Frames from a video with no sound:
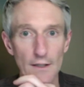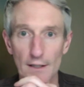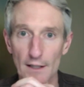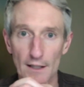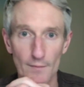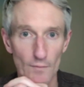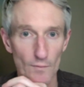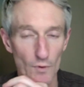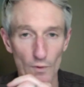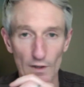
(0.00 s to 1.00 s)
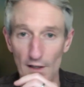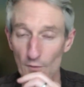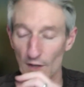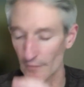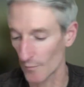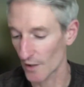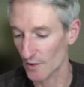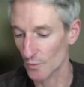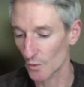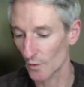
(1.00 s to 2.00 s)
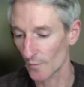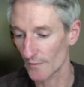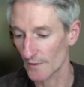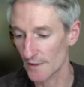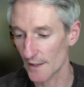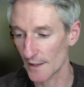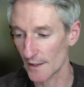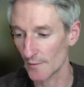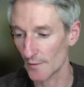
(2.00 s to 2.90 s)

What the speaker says: But we have a much more steady